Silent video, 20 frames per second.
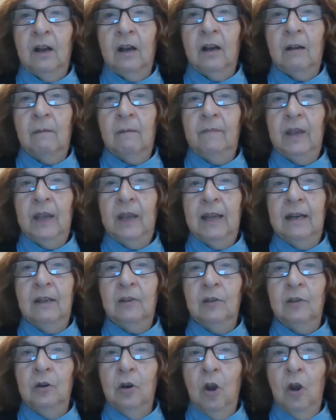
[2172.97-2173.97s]
Um, it
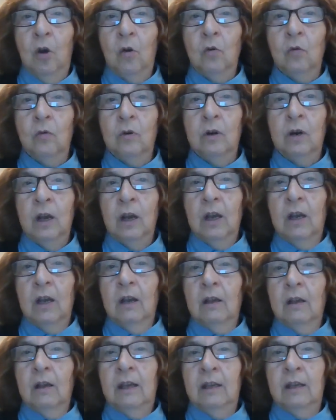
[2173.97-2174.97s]
is known
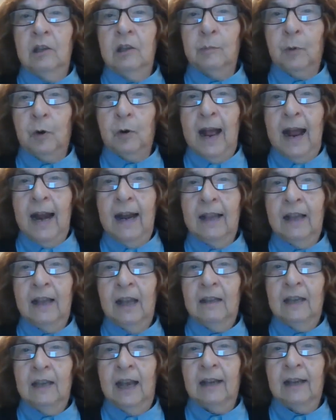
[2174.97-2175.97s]
in sporadic
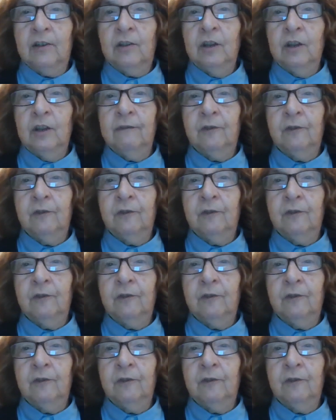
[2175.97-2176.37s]
ataxia